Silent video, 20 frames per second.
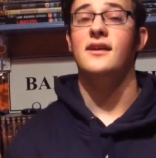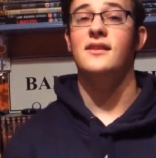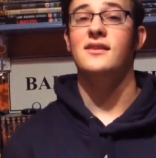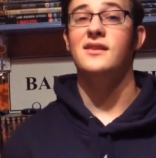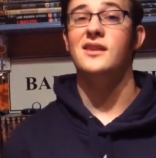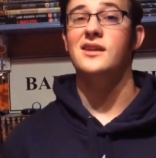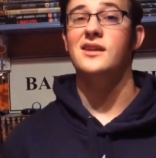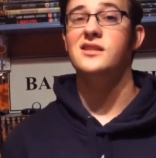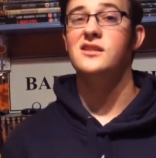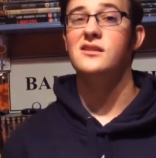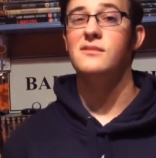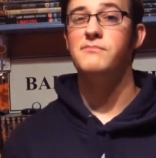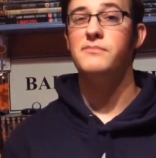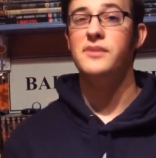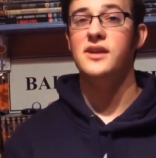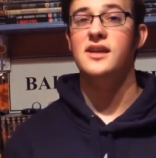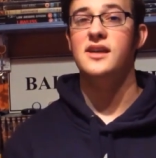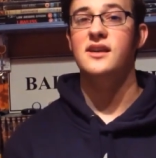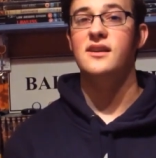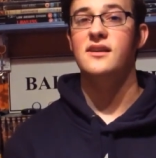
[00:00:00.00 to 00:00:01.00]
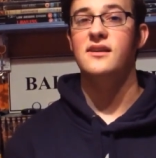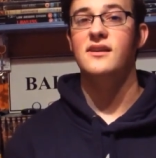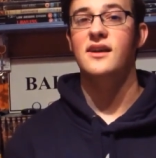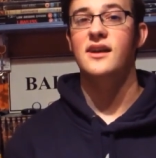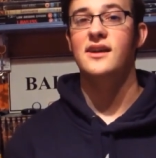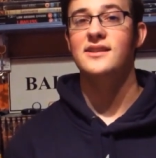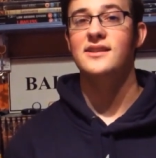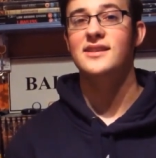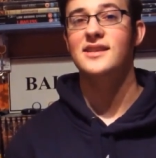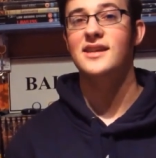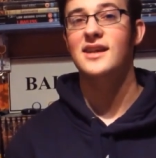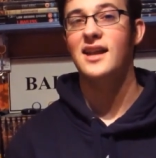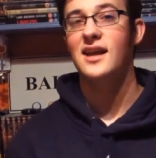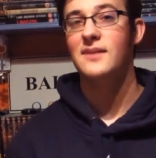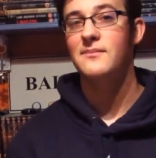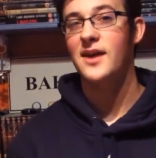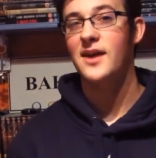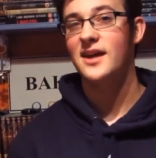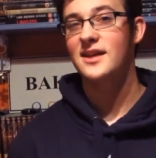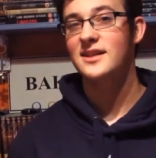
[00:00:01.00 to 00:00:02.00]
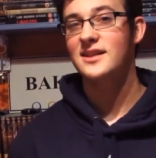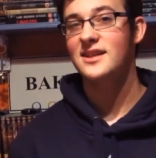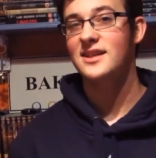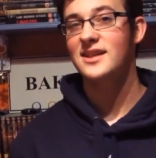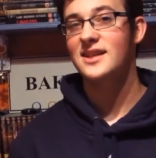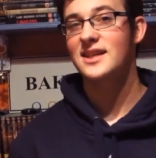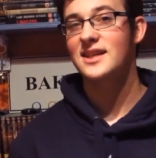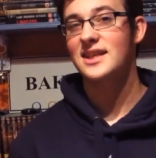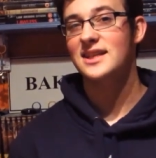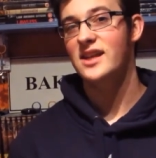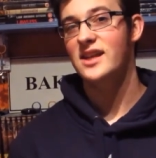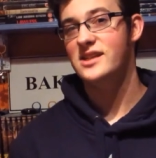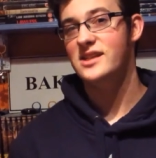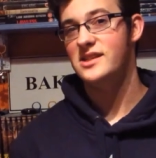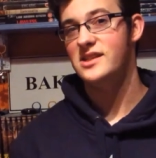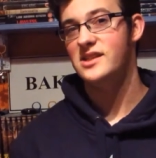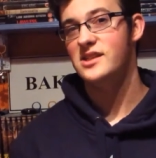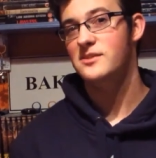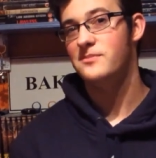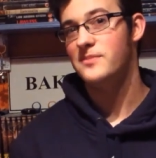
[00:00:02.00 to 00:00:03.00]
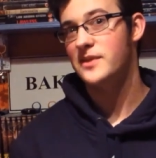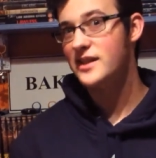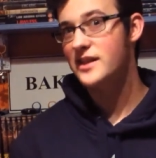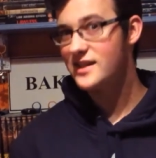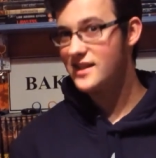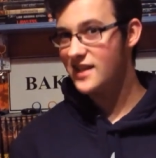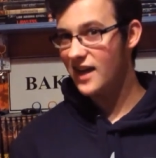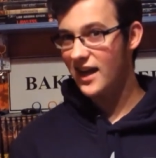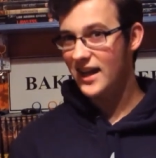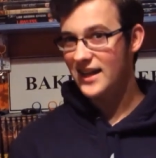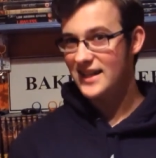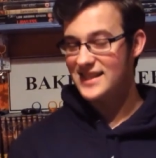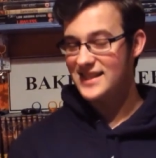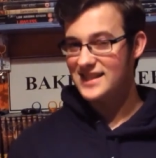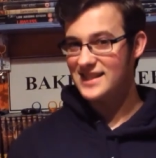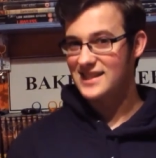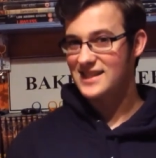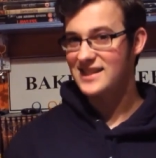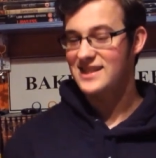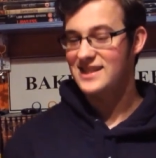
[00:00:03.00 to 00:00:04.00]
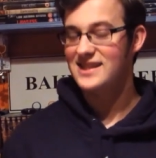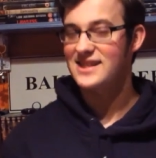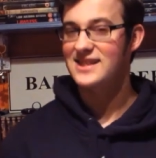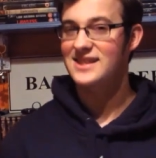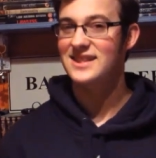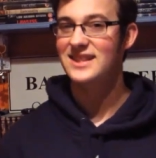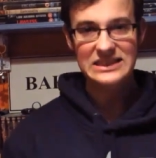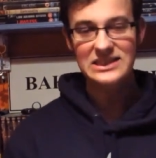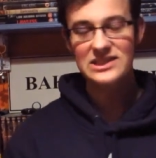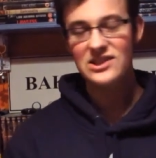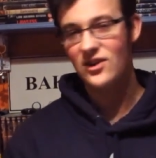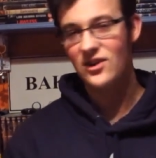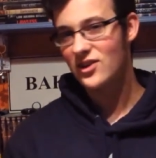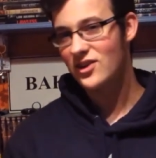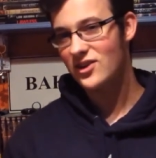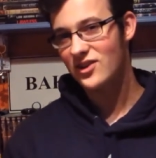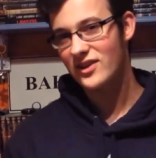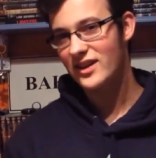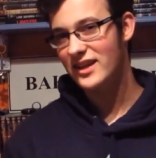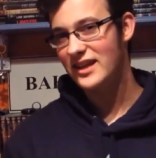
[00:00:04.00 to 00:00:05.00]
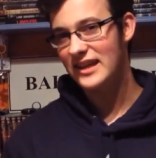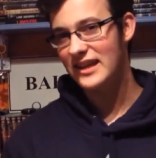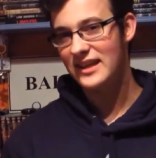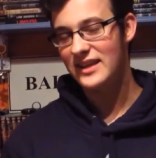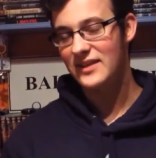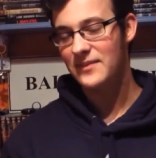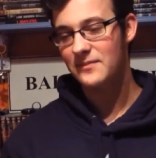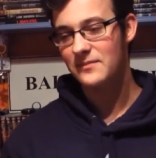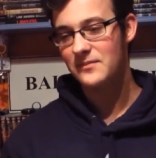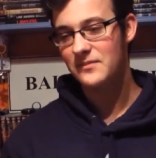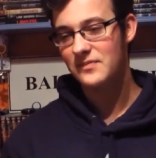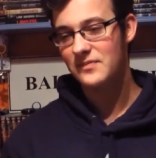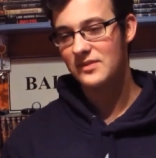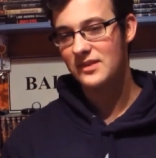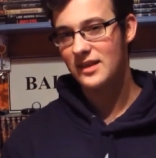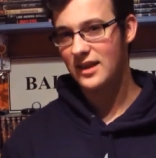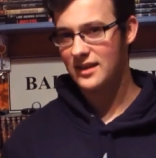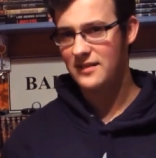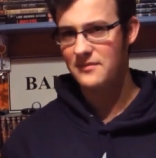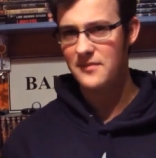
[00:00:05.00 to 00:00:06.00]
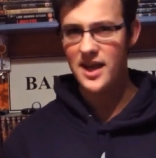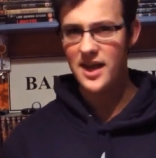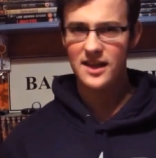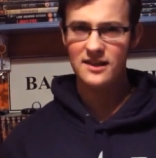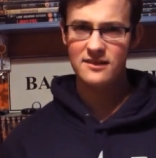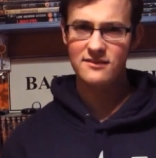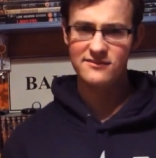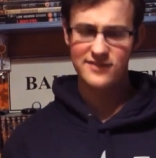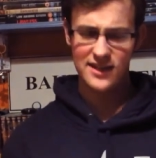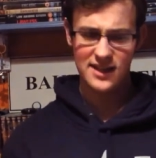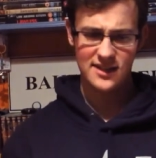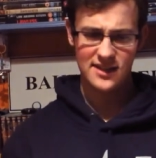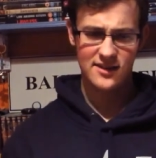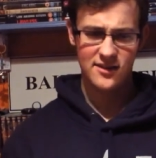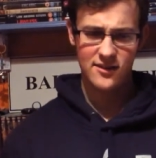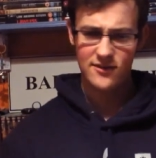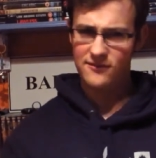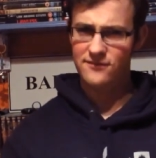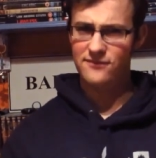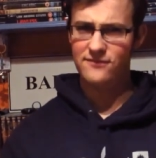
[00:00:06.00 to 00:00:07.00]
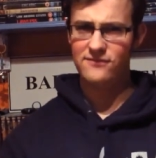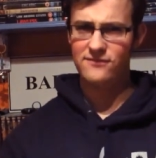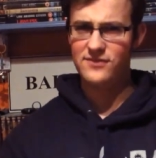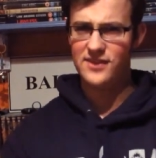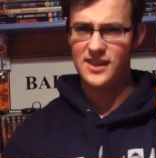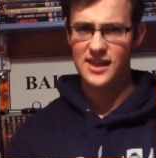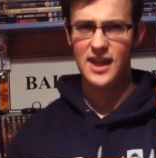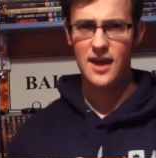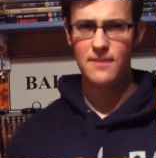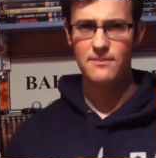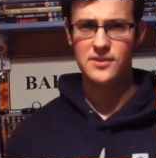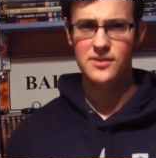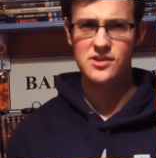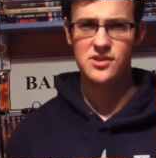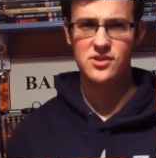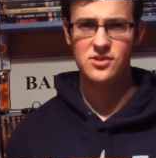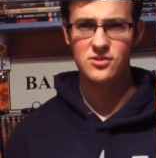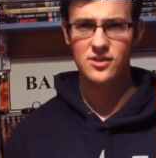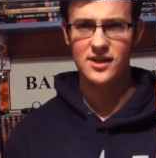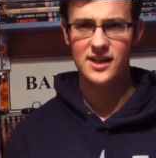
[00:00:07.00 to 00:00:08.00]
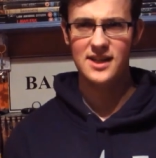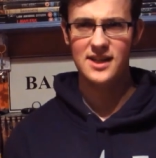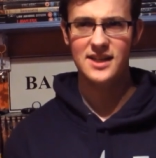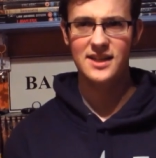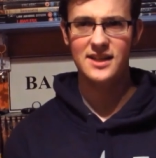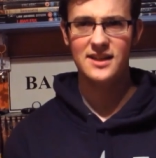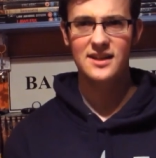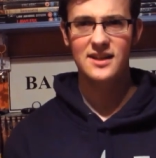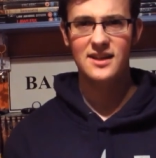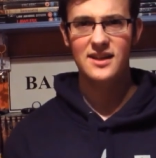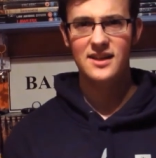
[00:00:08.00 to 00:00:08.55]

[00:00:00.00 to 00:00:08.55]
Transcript: that it's a bit anticlimactic. It's just a bit dull, isn't it? It's not great. And the main villain of the episode, really,